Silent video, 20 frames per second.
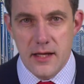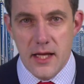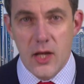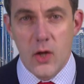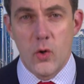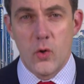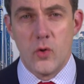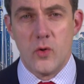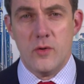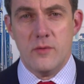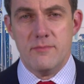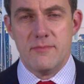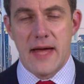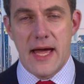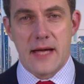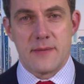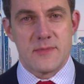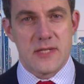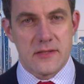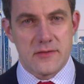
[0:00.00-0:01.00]
Hello,
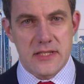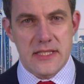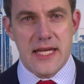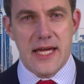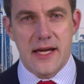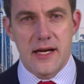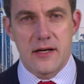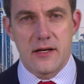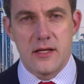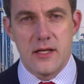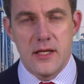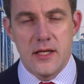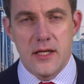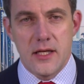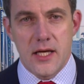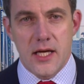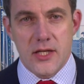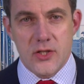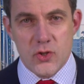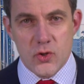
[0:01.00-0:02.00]
I'm David Kerr,
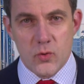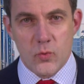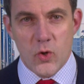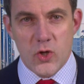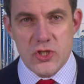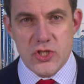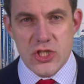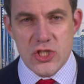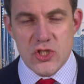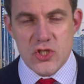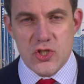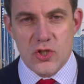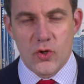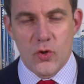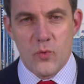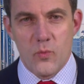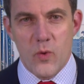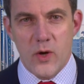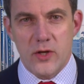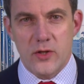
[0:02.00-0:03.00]
and you're watching
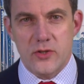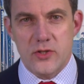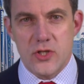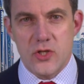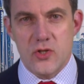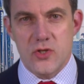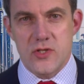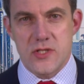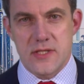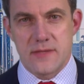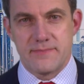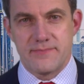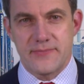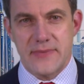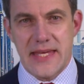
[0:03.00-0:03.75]
Shalom World News.